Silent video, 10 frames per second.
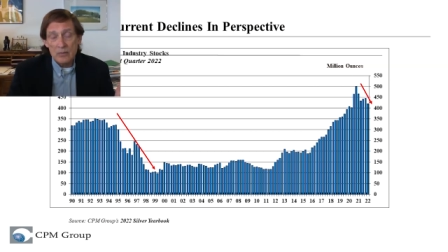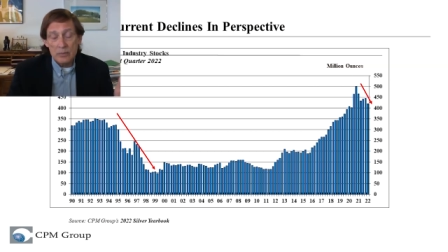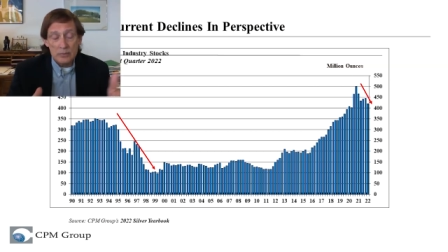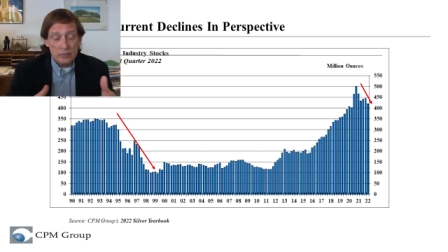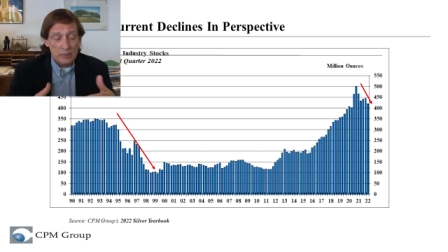
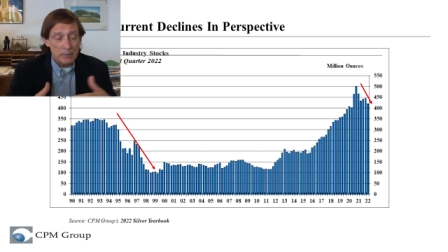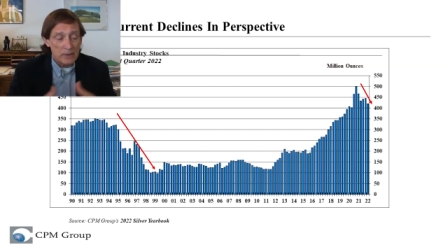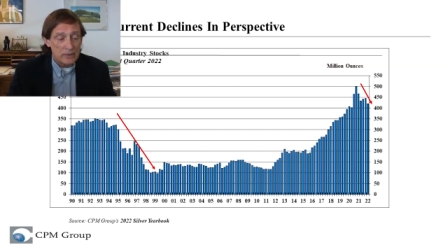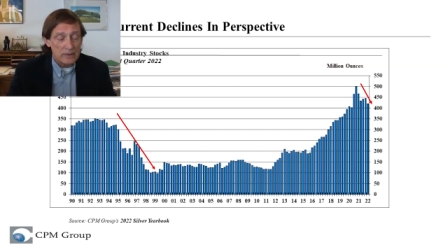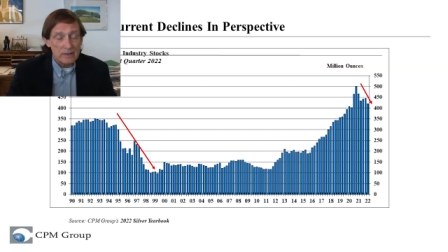which was a
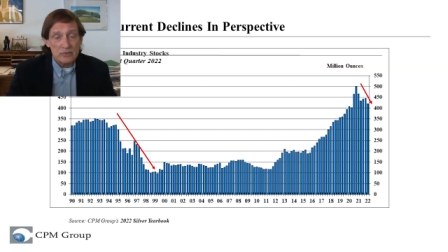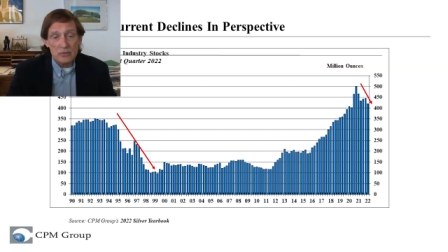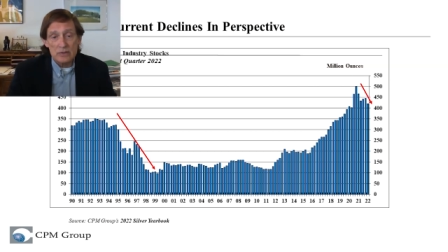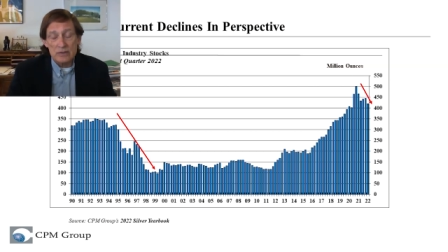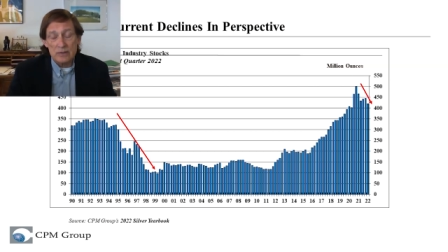period that
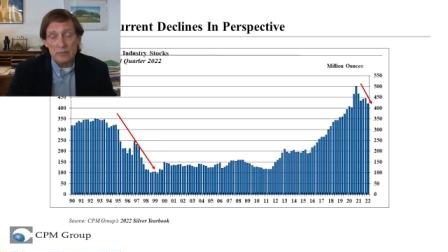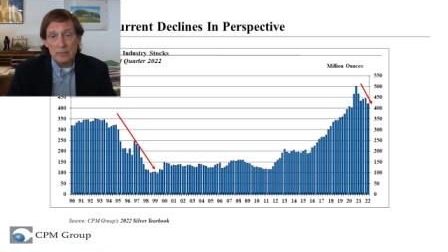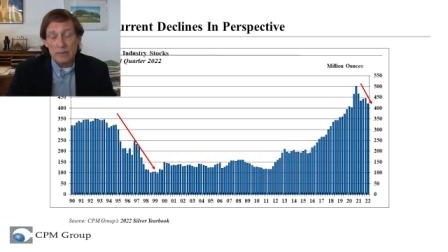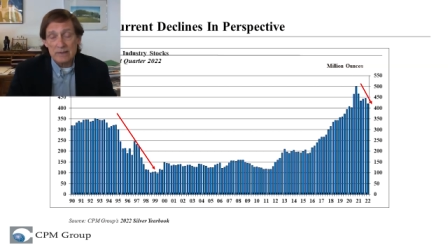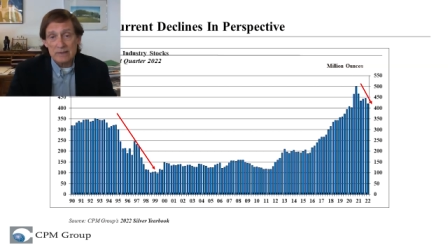saw silver
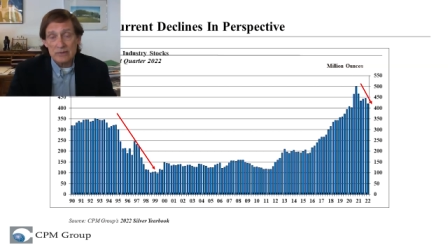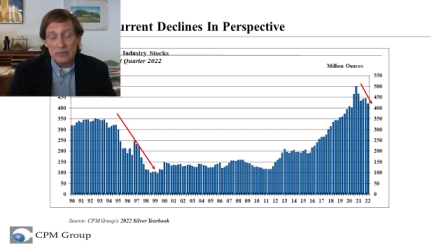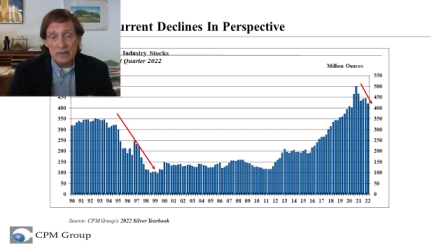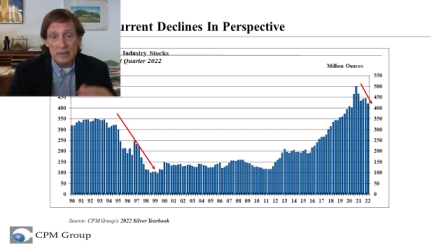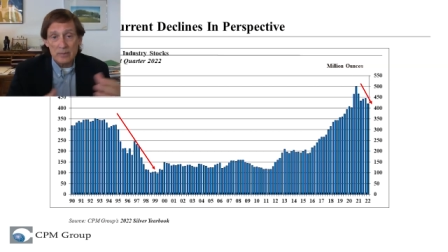prices
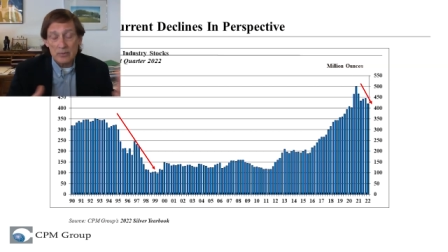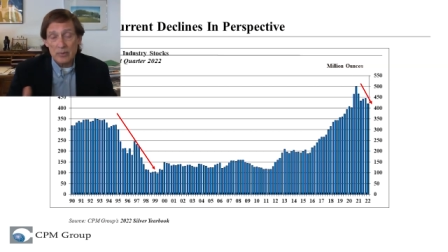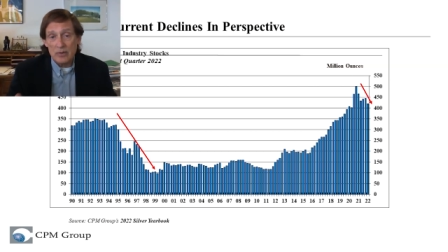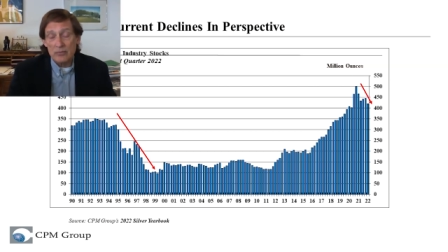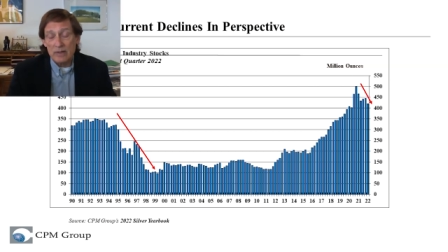trading
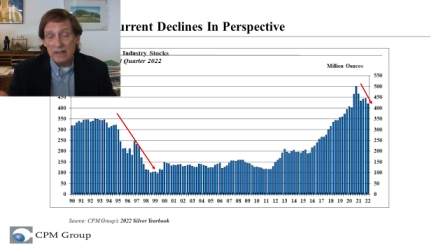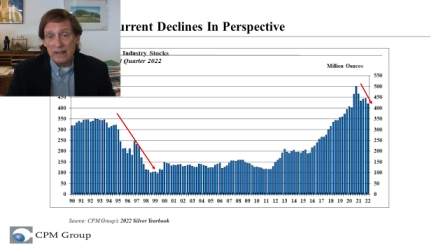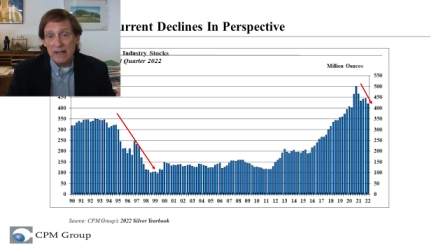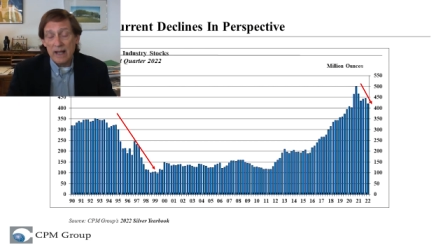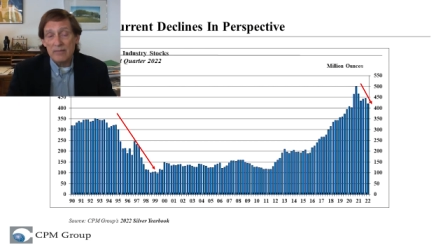between three and
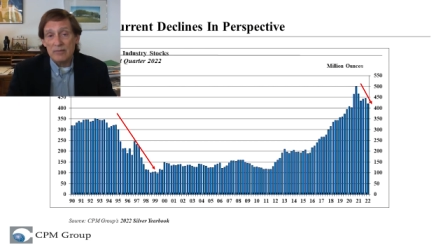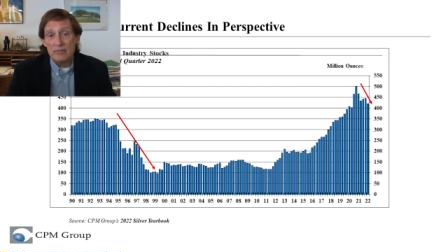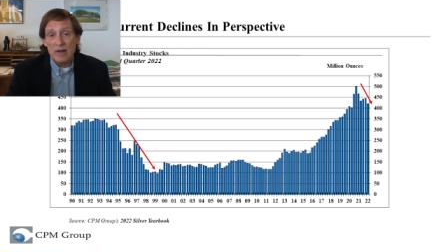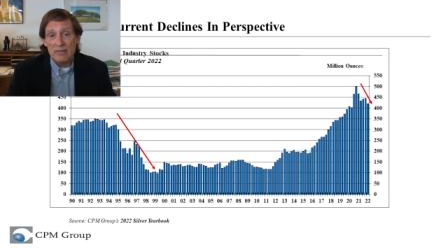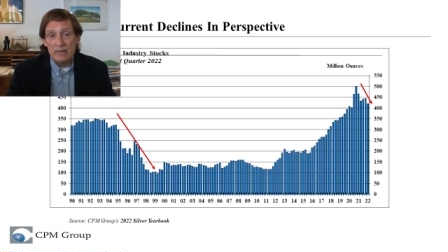a half
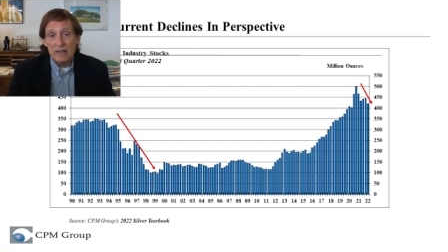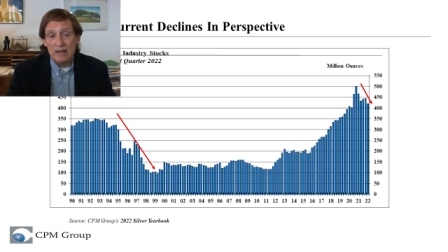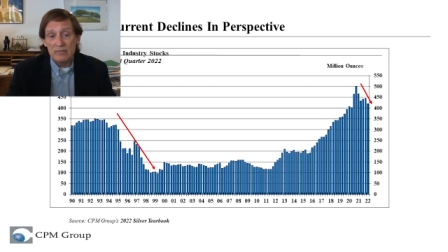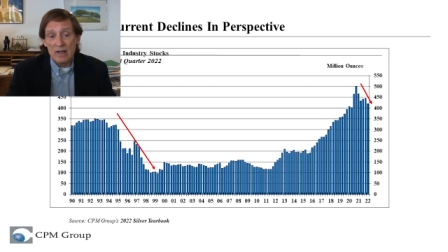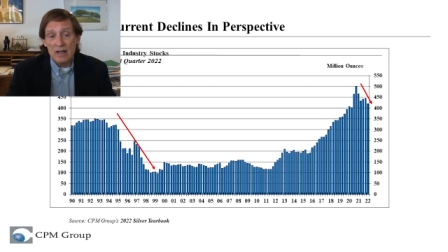and five and a
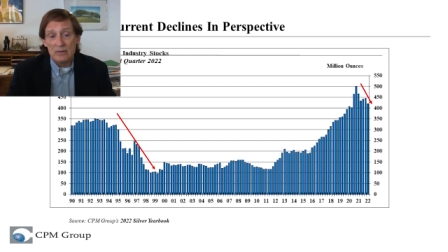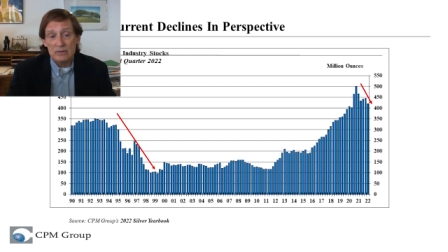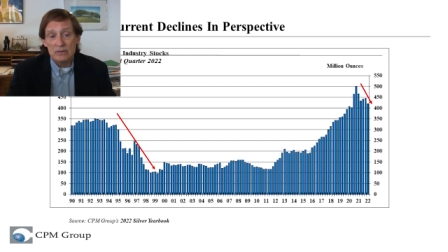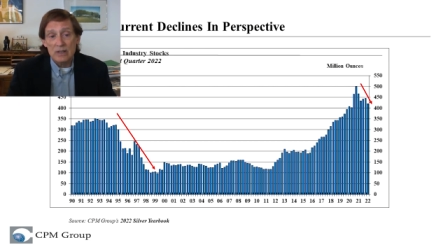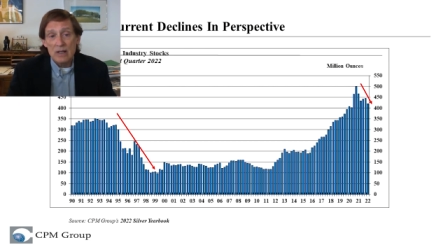half
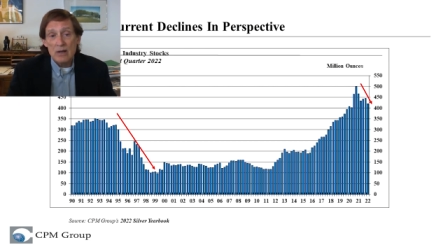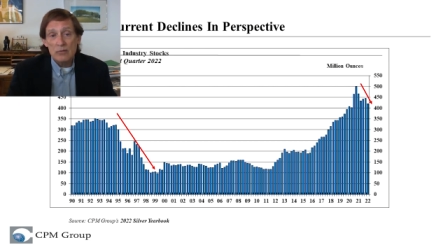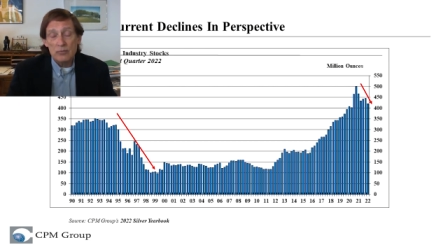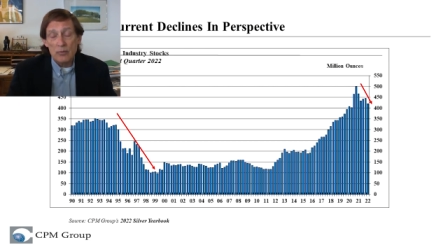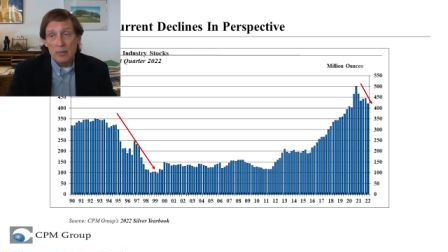dollars
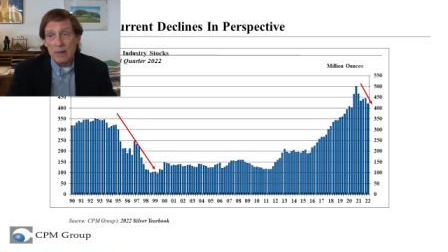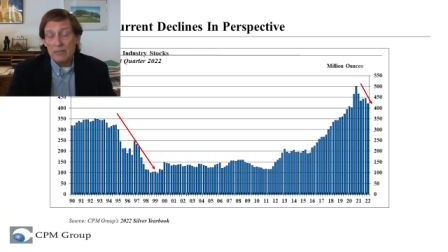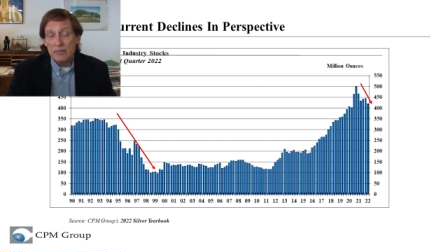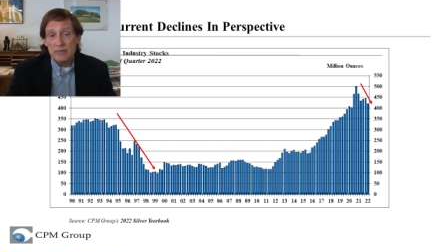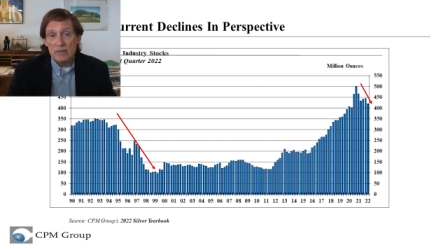for
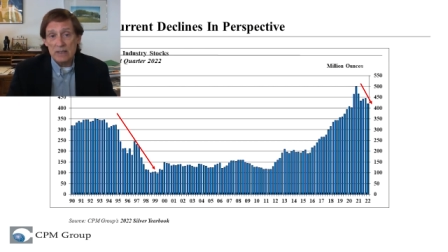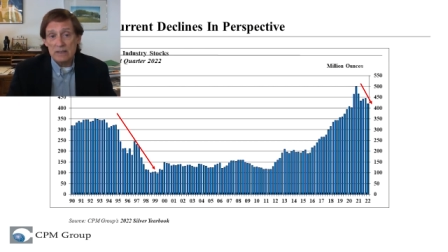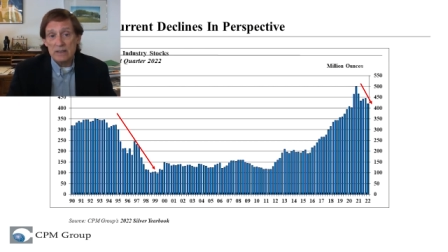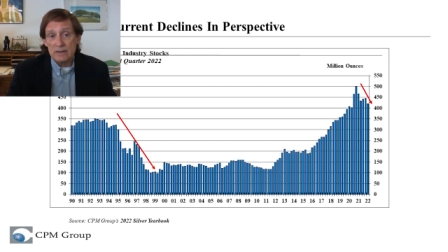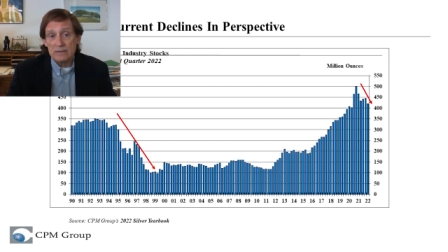about
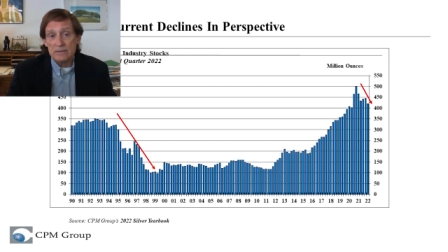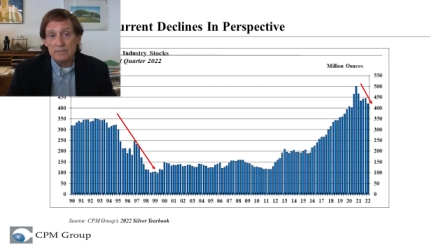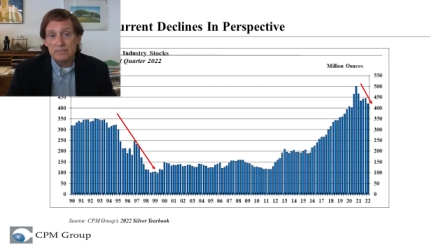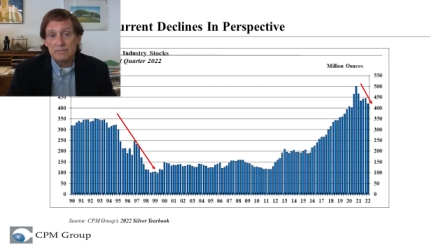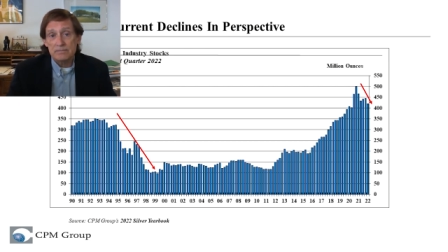fifteen years.